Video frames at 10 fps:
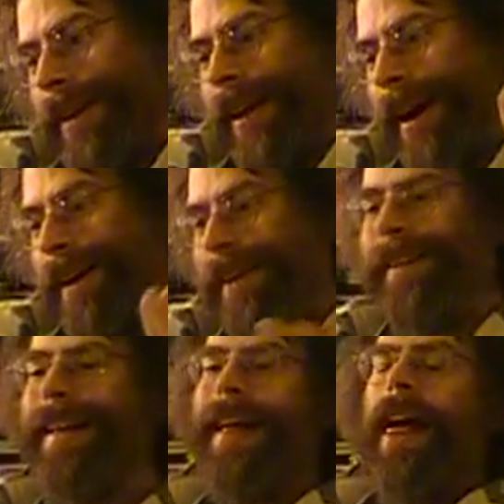You
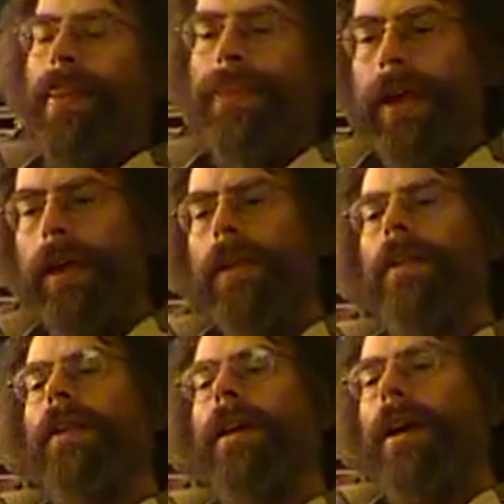know,
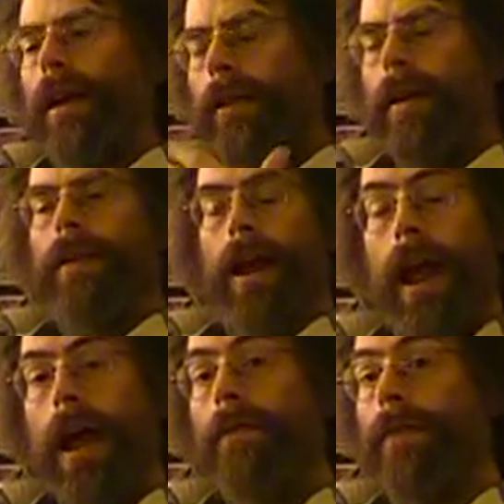this, it doesn't
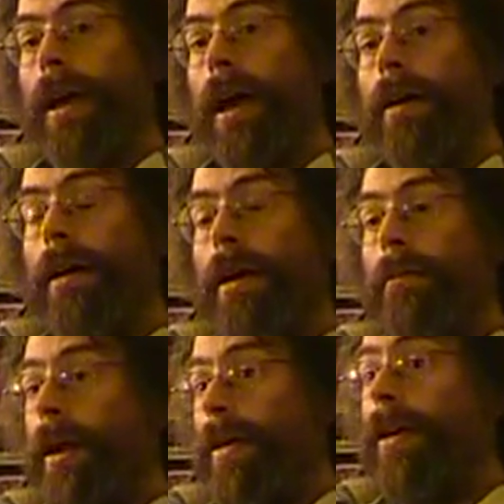have that,
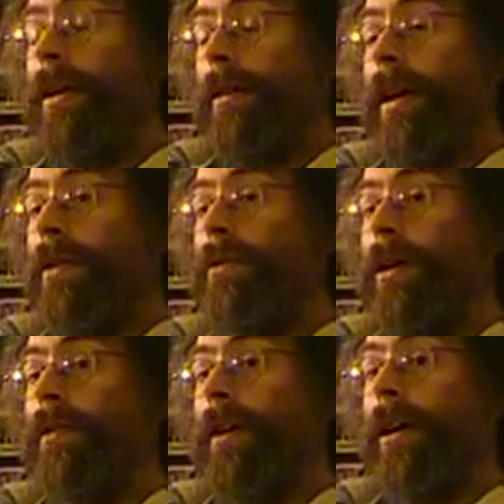but I think it does
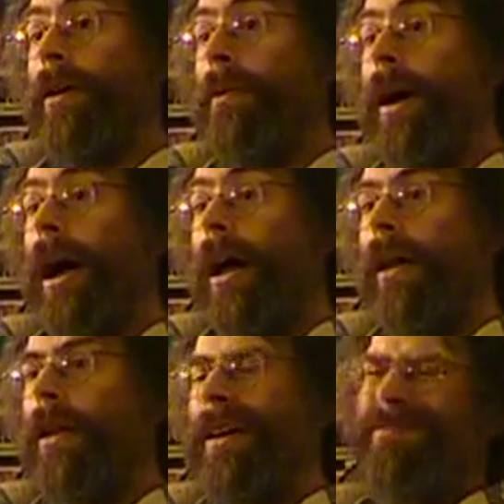work very
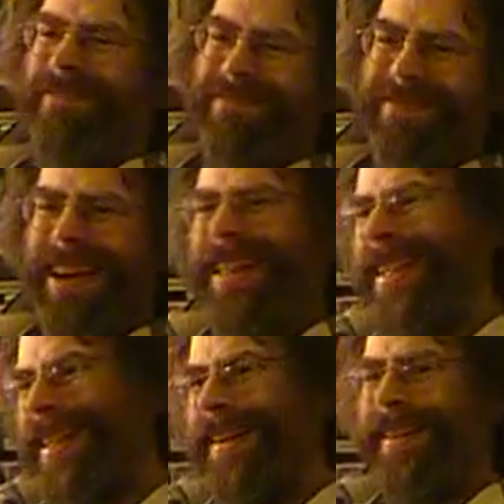well. It
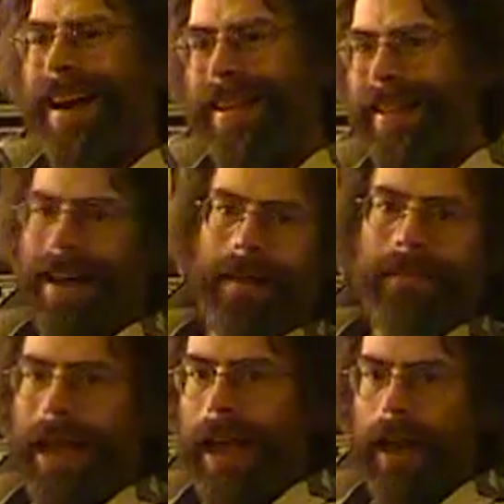still has that
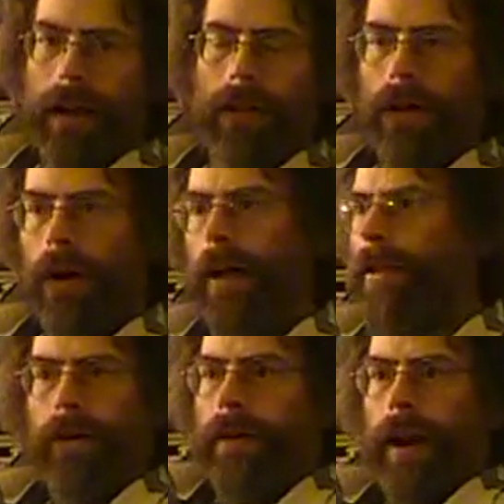mechanical cost
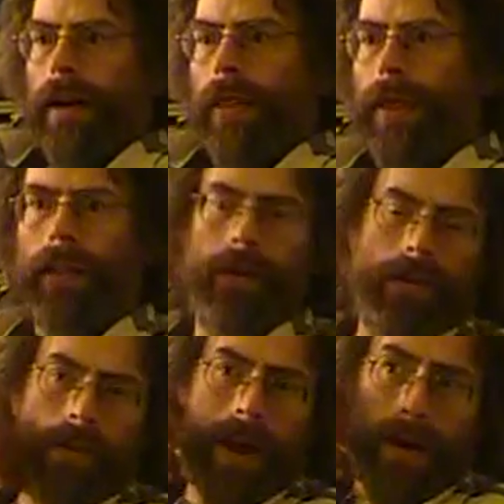though, and I don't think there's
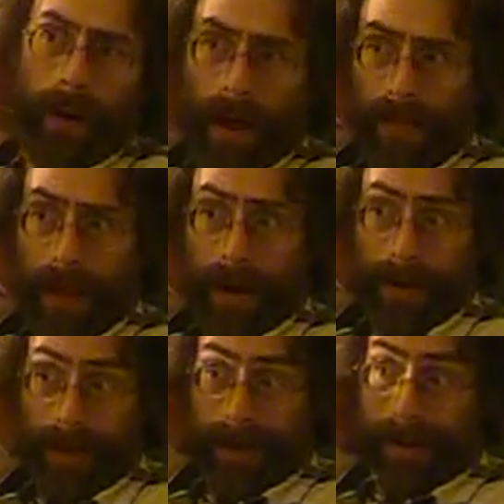a way around that
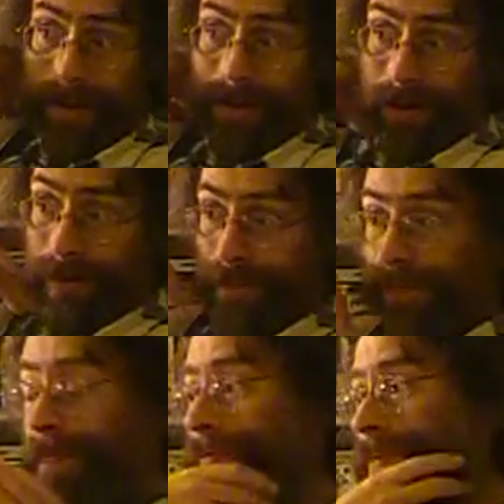to tell you the truth.
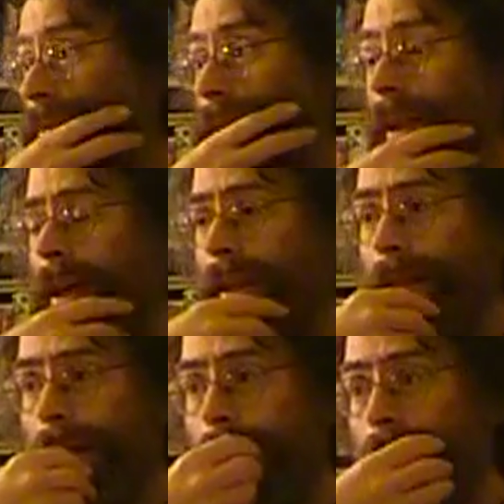At
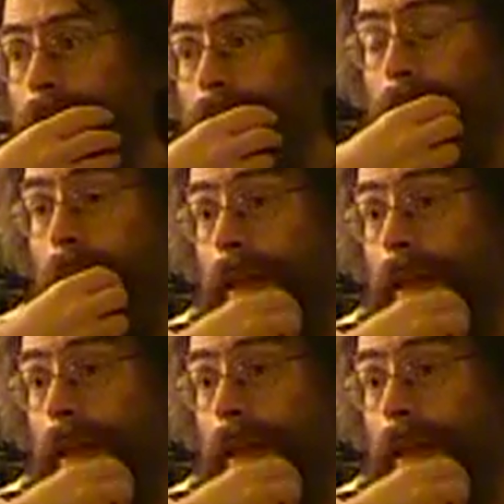least not an easy way.